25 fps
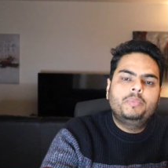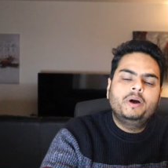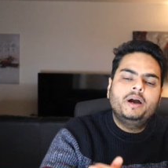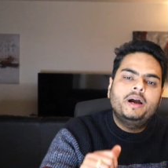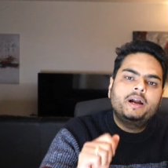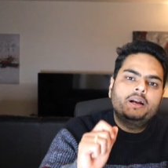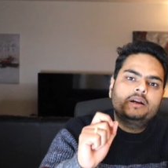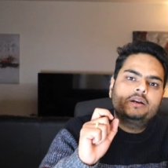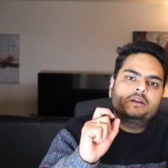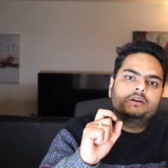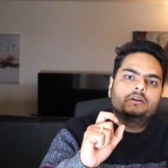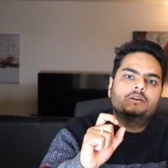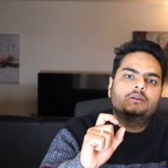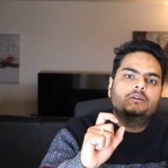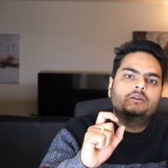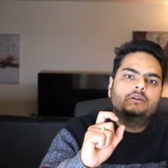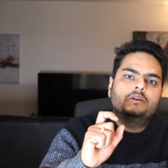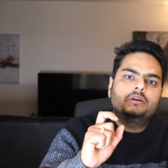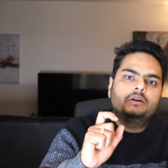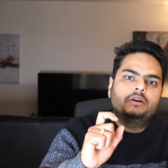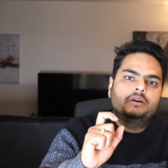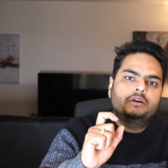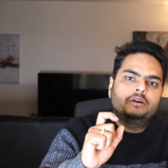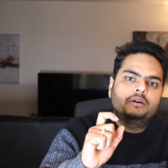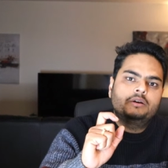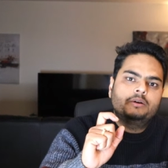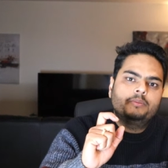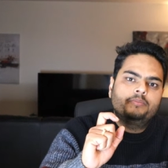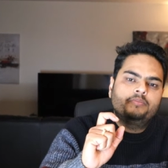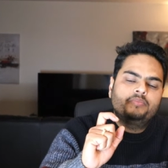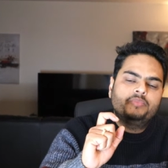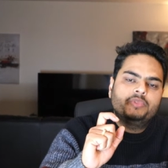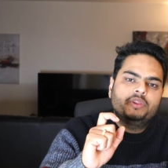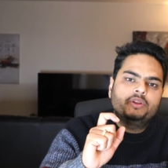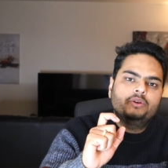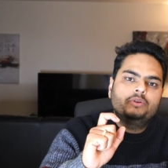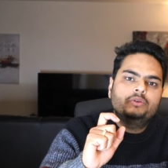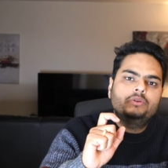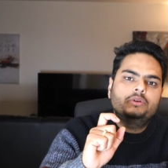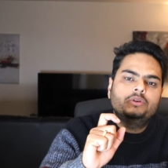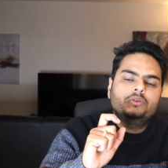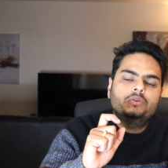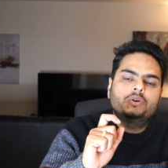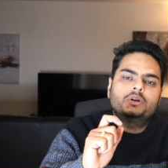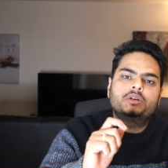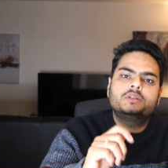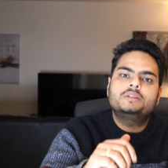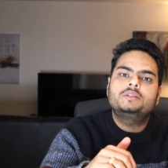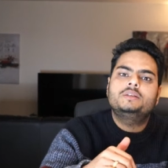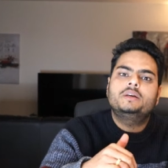bad uh, you know
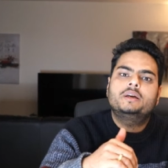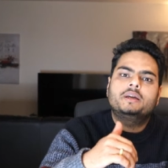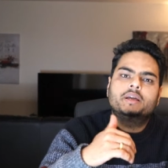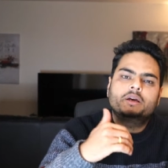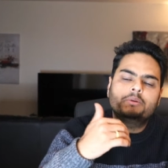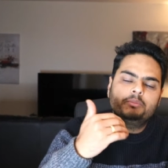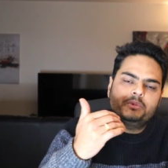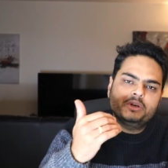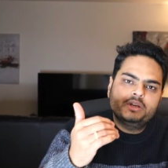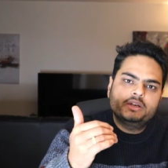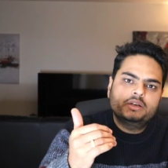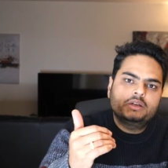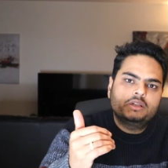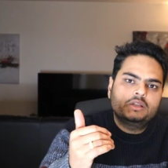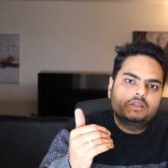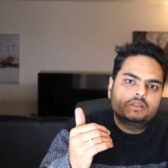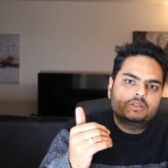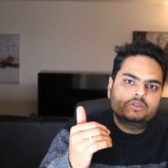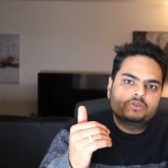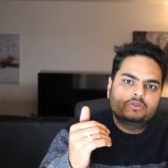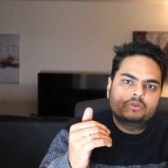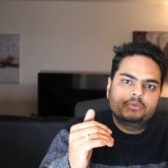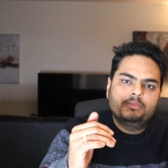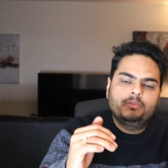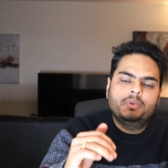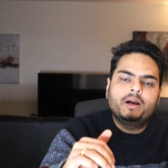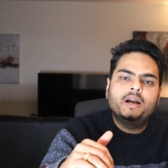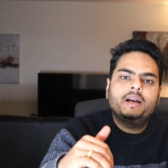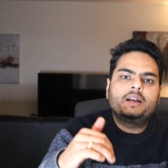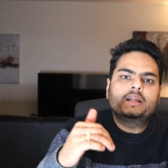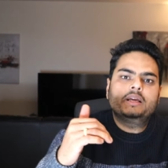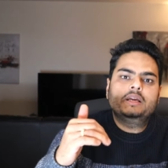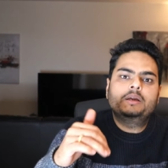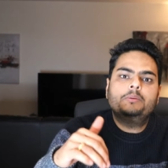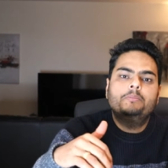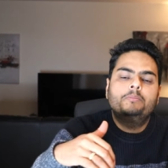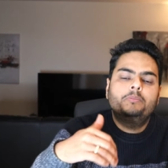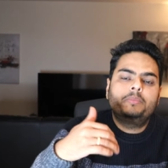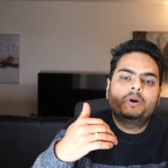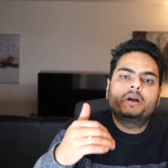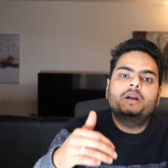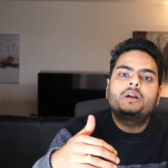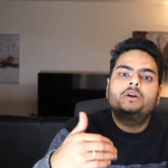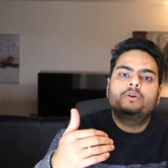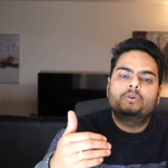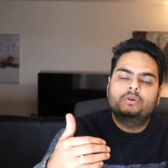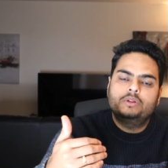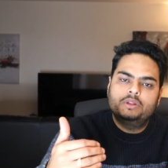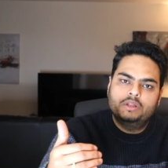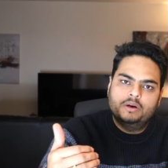you can say chemicals or bad
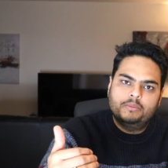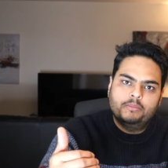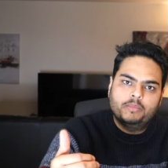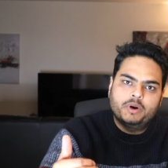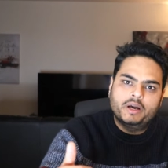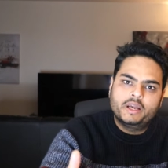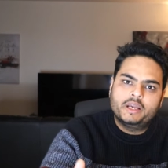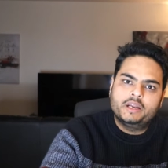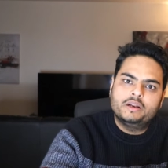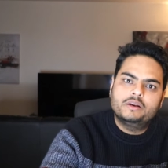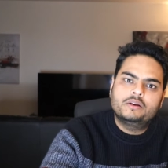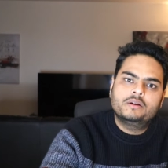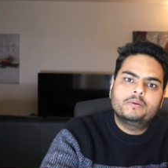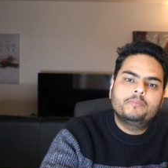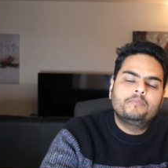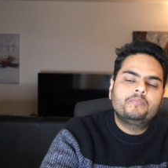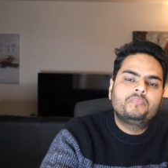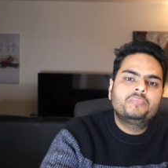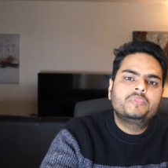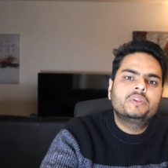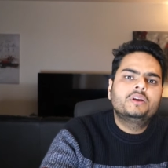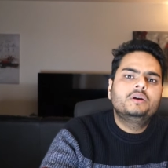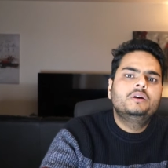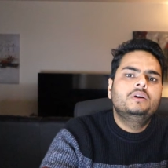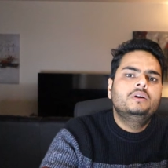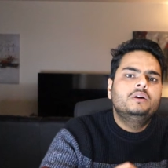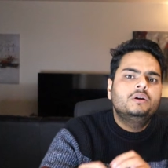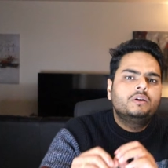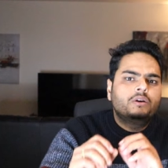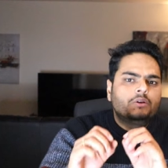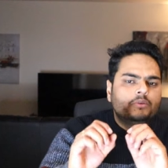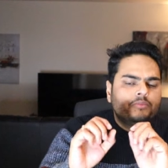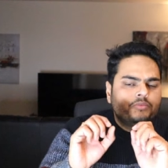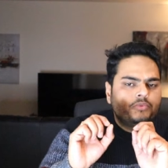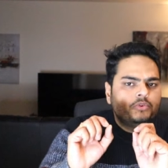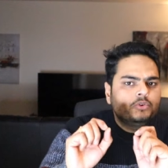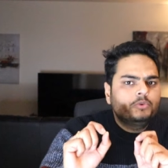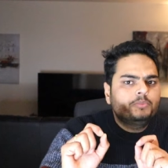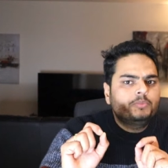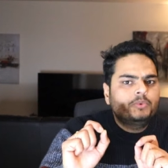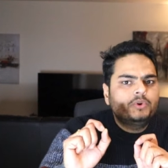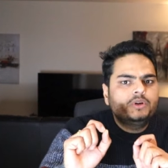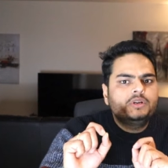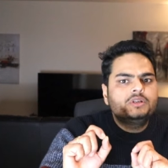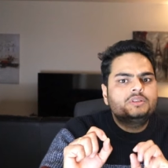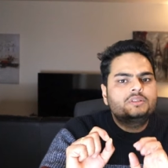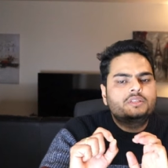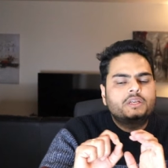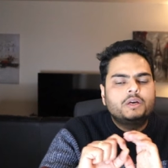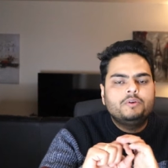impact on the mind few
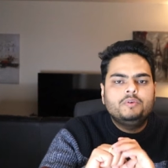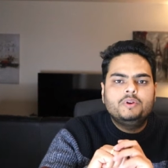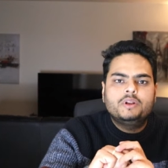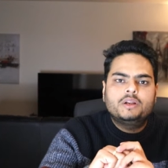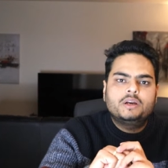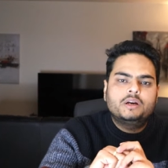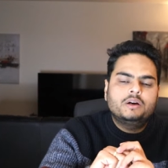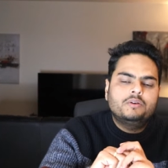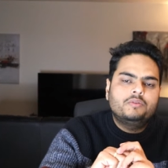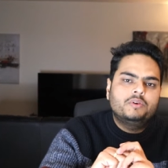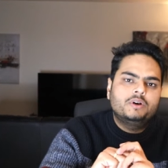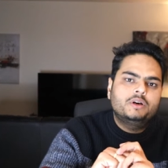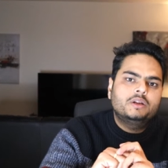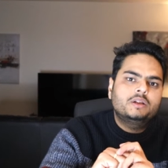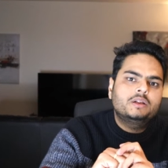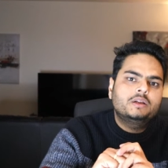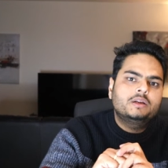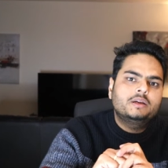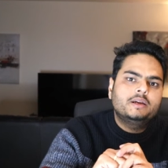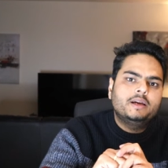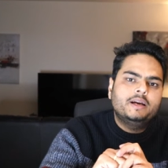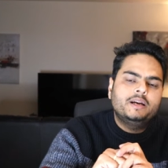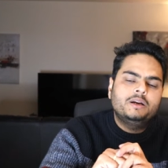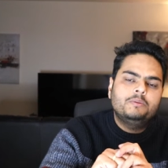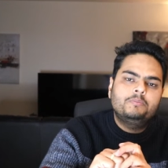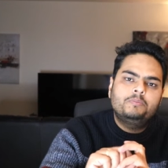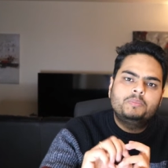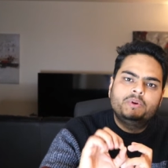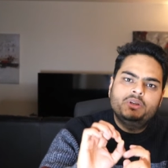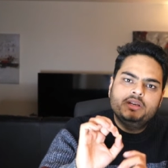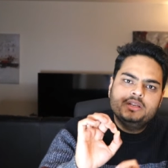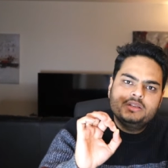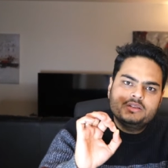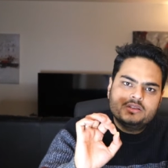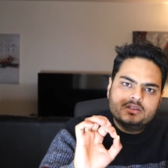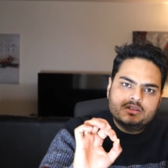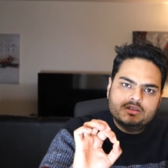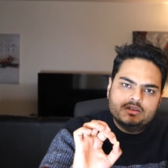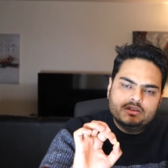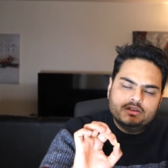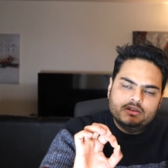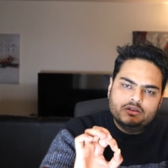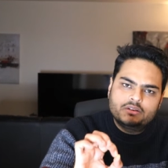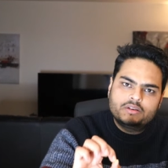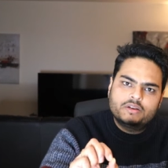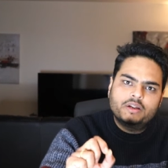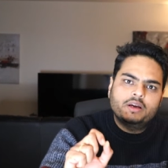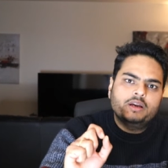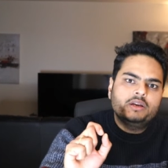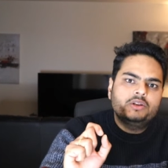points i will cover and please
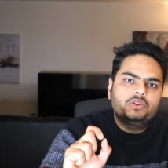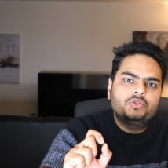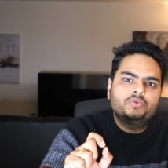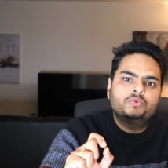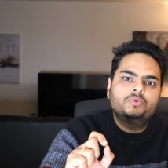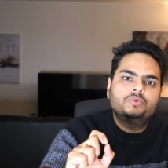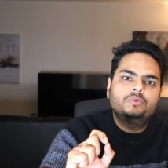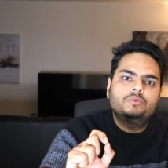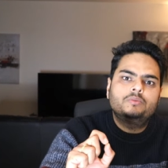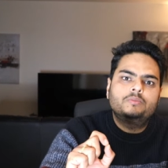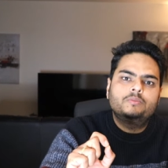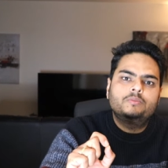try to